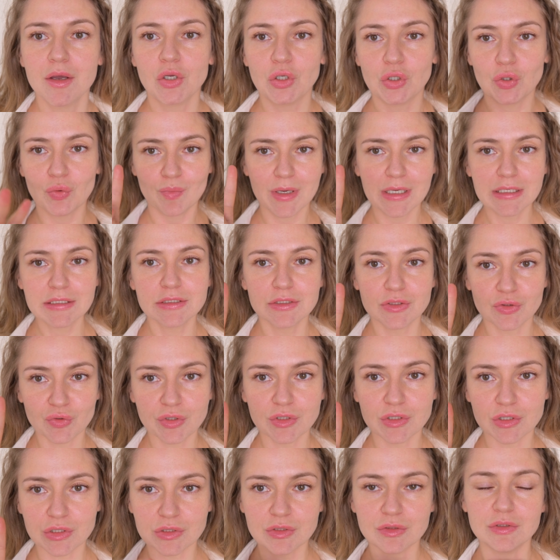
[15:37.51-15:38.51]
You must do
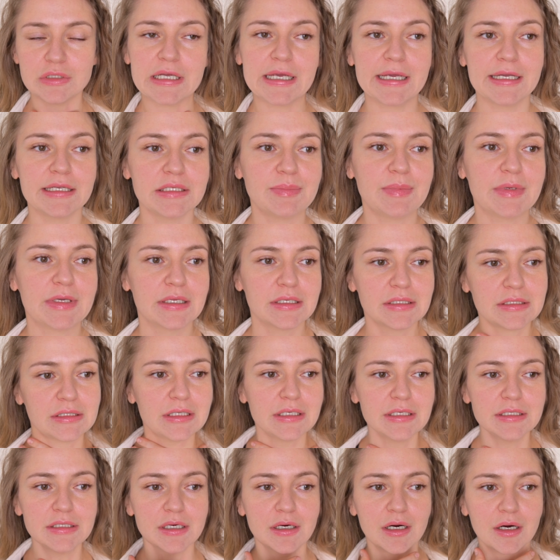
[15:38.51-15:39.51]
it in 2 days, because
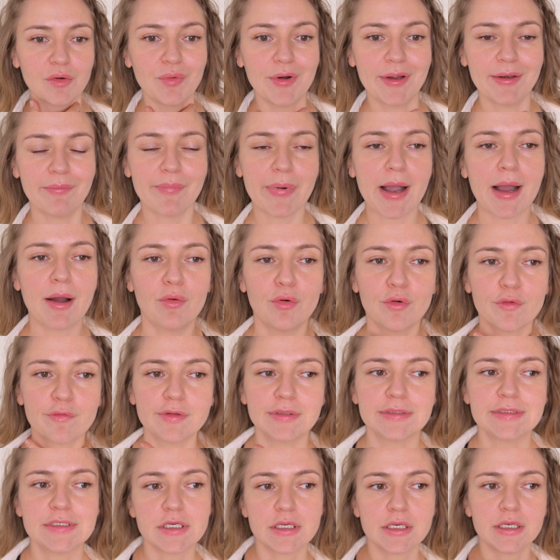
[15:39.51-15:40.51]
these are quite
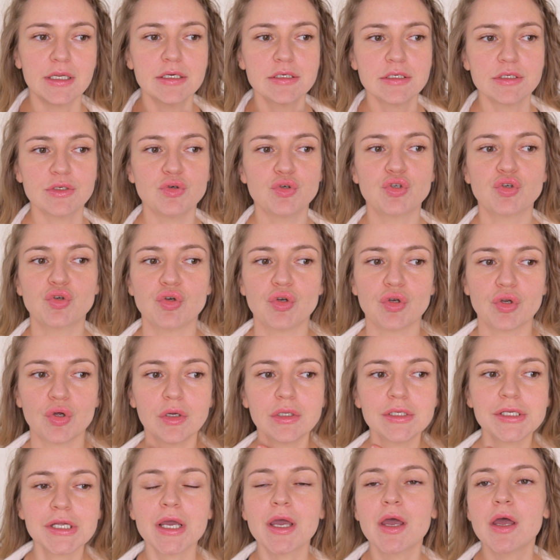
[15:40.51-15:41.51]
powerful techniques. You should
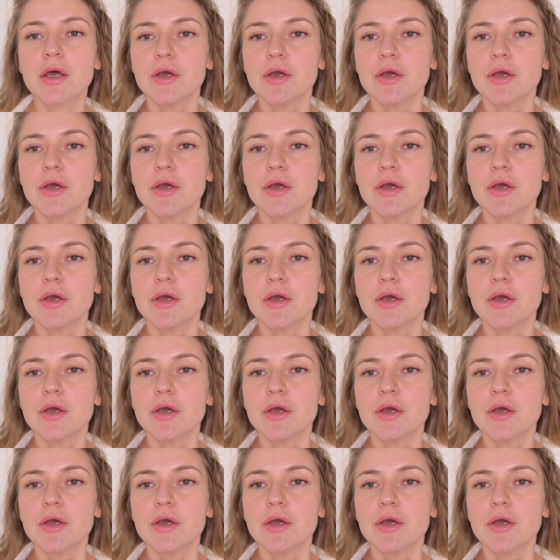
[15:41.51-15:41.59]
not